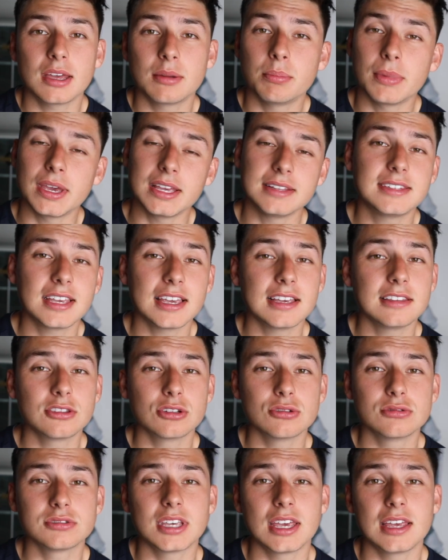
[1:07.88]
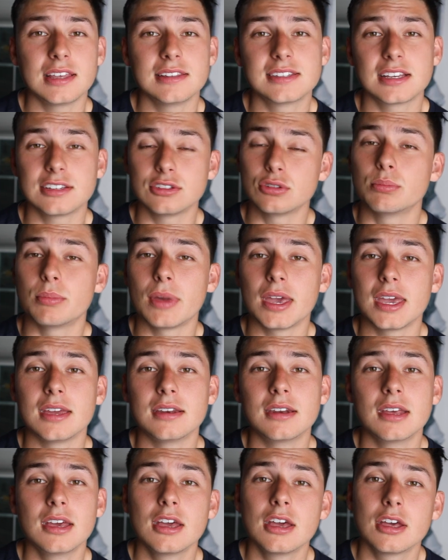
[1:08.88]
and maintain those gains that you
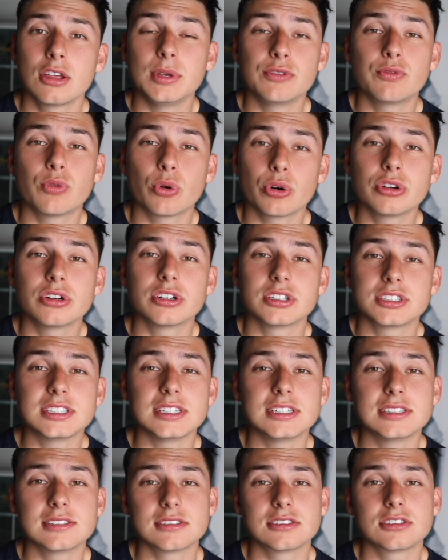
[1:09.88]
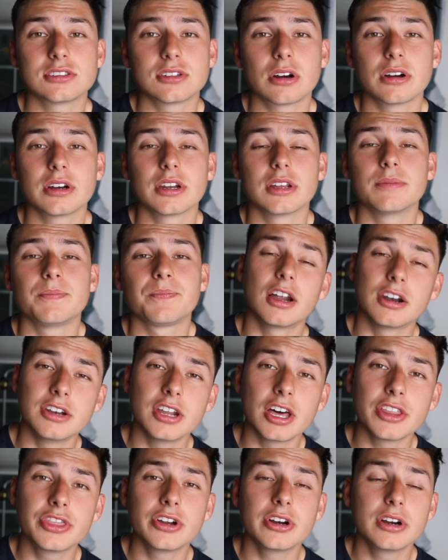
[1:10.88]
made before your season started.
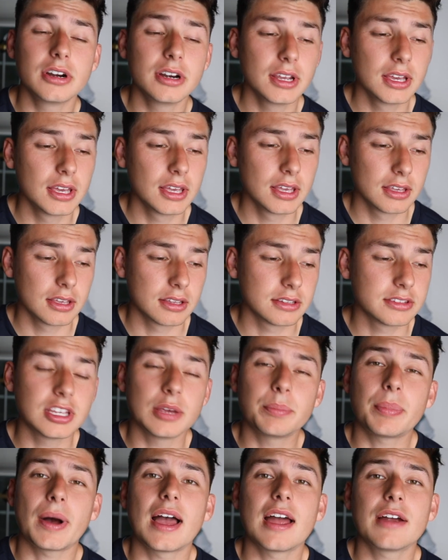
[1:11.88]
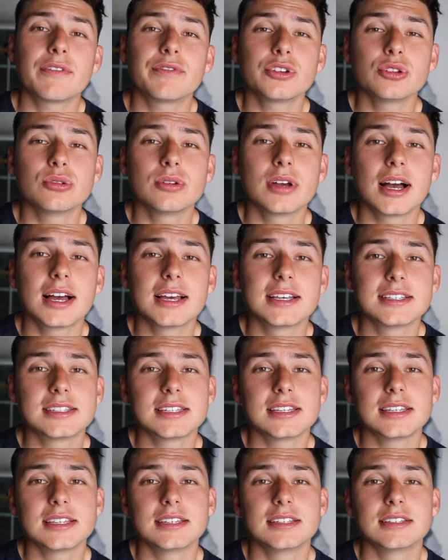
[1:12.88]
Another tip I have for you
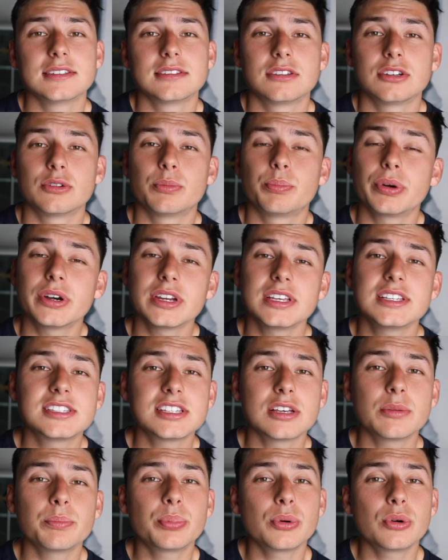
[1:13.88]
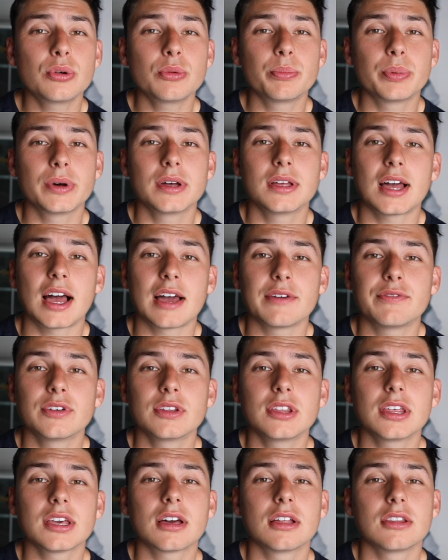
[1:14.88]
guys is, they're pretty simple, but I
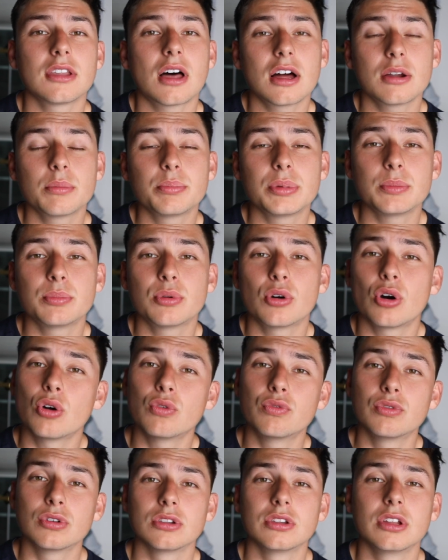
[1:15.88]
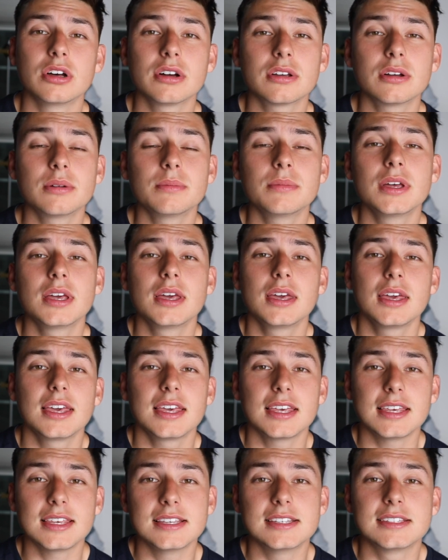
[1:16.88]
feel like a lot of people overlook them,
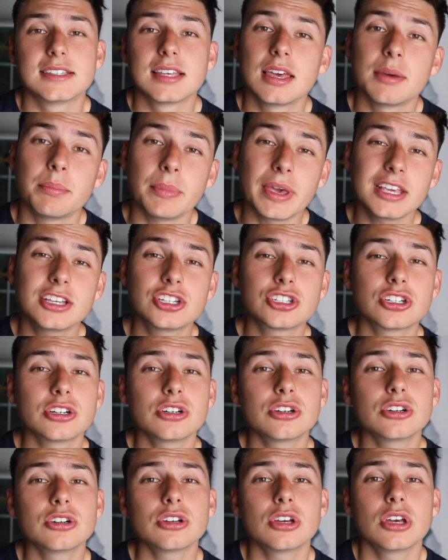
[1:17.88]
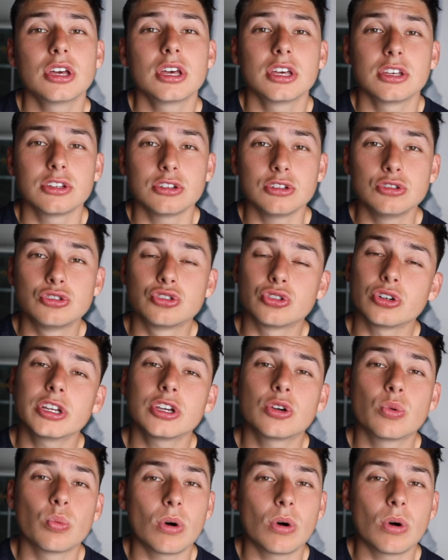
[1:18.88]
is make sure you drink